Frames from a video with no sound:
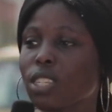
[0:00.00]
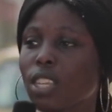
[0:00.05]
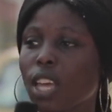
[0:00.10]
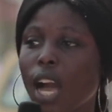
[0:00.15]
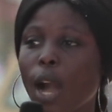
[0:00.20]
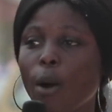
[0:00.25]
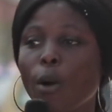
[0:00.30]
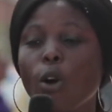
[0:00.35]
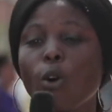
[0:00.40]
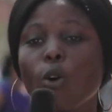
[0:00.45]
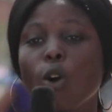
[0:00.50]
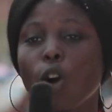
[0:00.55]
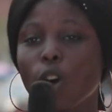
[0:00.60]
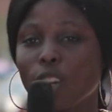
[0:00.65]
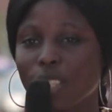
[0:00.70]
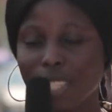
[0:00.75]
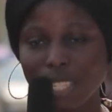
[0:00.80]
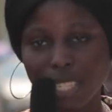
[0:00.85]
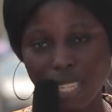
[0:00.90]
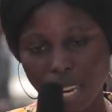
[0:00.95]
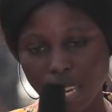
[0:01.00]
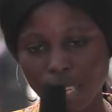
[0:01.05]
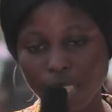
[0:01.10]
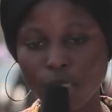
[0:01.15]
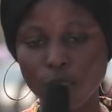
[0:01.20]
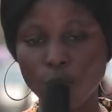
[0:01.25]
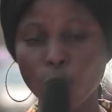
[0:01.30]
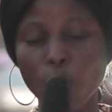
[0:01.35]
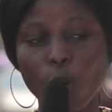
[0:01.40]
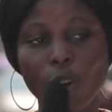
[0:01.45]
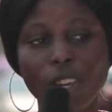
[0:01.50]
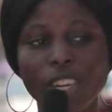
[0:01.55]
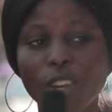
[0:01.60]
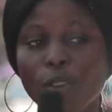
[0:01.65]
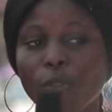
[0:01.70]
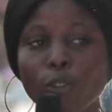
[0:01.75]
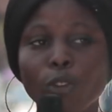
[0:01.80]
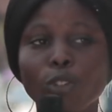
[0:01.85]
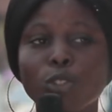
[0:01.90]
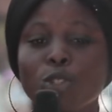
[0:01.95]
our own consent. So
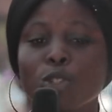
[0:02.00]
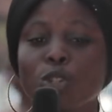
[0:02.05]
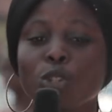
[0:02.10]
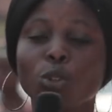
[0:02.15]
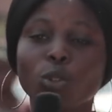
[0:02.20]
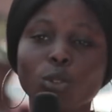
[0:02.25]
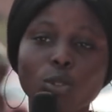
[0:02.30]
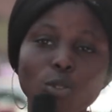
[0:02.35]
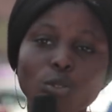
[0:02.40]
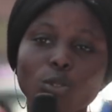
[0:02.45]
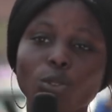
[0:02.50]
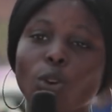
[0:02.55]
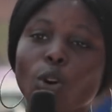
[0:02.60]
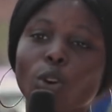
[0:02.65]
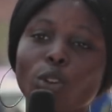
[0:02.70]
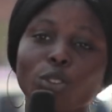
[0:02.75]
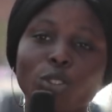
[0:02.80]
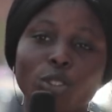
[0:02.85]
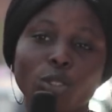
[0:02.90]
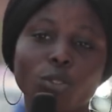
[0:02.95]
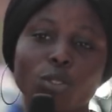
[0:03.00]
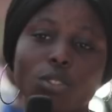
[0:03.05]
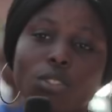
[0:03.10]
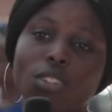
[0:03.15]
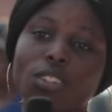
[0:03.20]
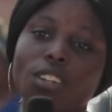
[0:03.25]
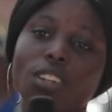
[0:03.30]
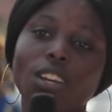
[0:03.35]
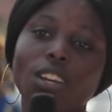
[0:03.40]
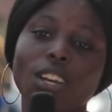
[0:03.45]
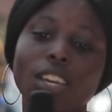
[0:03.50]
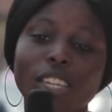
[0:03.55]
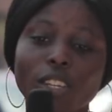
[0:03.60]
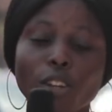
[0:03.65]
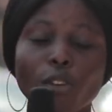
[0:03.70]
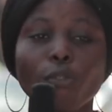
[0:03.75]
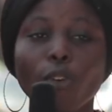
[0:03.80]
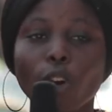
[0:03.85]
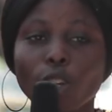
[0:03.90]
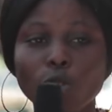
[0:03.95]
if you choose to go nude in
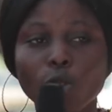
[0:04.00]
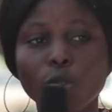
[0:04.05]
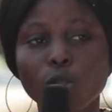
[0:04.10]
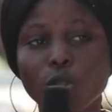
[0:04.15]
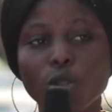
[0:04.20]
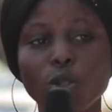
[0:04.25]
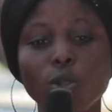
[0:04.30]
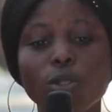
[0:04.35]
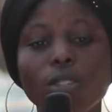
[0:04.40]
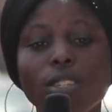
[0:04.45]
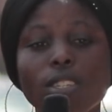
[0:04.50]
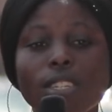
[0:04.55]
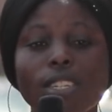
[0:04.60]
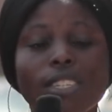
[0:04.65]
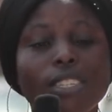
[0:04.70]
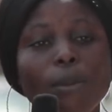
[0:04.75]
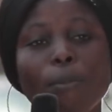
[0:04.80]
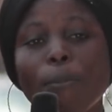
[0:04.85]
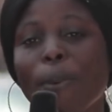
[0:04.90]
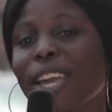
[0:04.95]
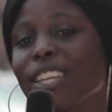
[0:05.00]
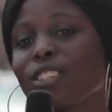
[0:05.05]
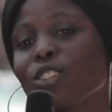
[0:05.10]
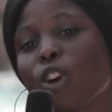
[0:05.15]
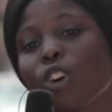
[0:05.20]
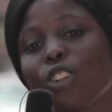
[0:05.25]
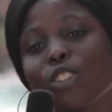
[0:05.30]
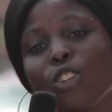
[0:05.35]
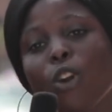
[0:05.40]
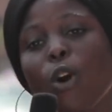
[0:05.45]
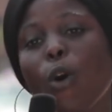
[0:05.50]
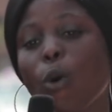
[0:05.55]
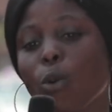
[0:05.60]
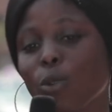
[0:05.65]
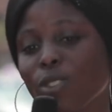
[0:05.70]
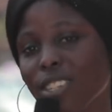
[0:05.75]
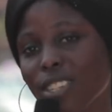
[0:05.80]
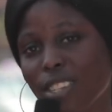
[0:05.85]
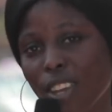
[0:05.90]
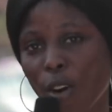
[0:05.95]
a photo shoot, it depends on your
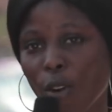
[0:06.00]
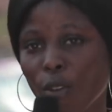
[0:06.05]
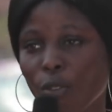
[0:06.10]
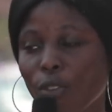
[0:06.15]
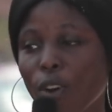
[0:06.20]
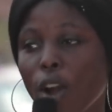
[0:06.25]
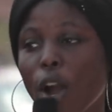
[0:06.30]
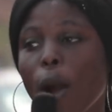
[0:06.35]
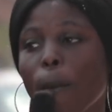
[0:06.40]
own self.